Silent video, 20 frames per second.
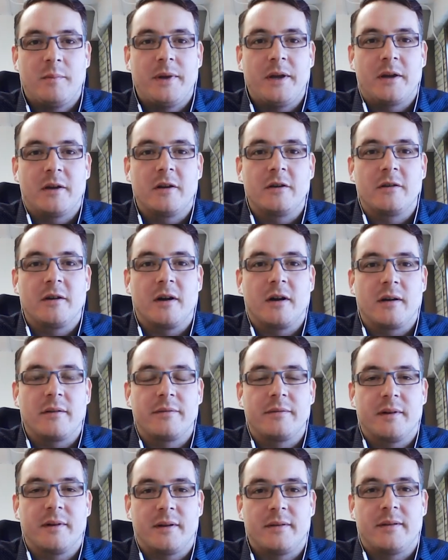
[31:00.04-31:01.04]
that would be a good
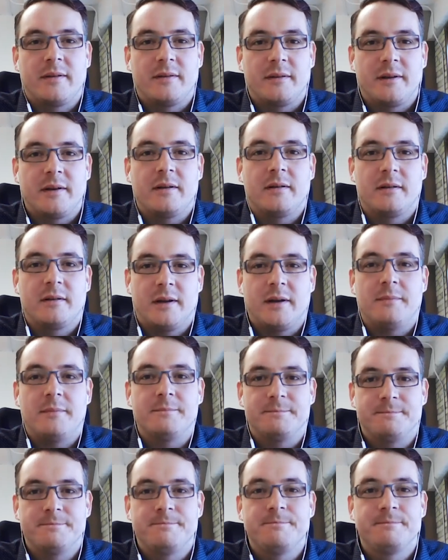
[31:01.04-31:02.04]
target for us this year.
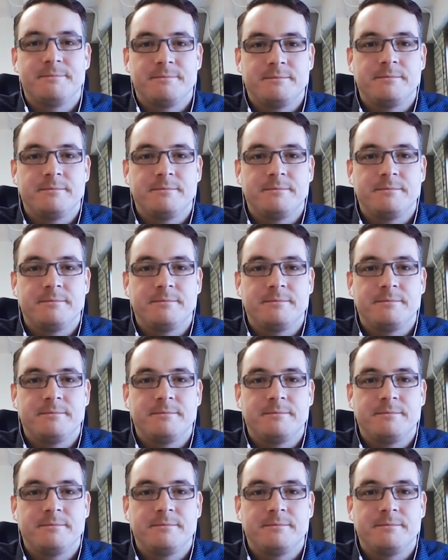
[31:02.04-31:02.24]
Yeah. Okay,